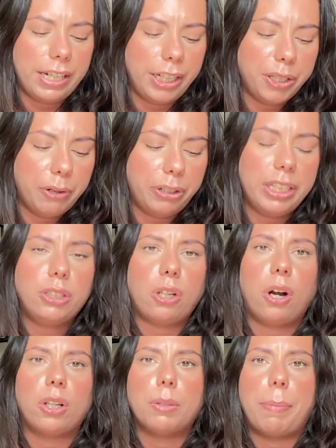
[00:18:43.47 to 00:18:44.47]
And here it really
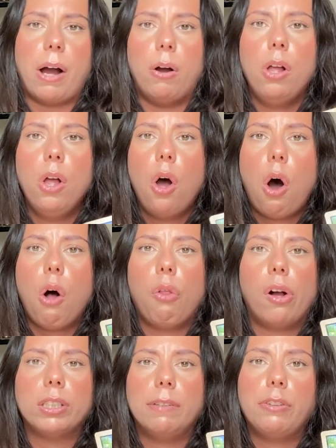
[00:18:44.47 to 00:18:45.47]
talks about a
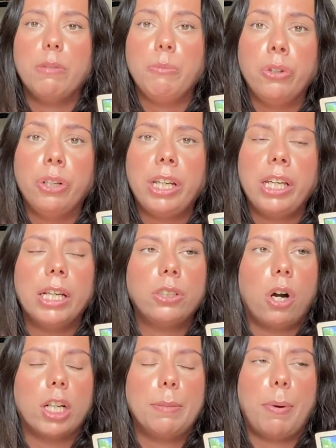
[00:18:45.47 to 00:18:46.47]
loss of community. It
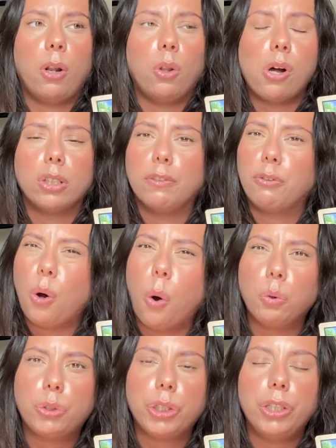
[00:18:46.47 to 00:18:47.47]
talks about a loss of
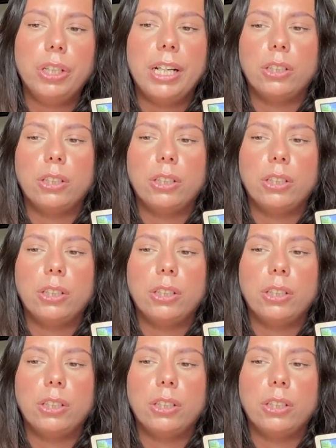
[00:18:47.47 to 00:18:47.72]
culture.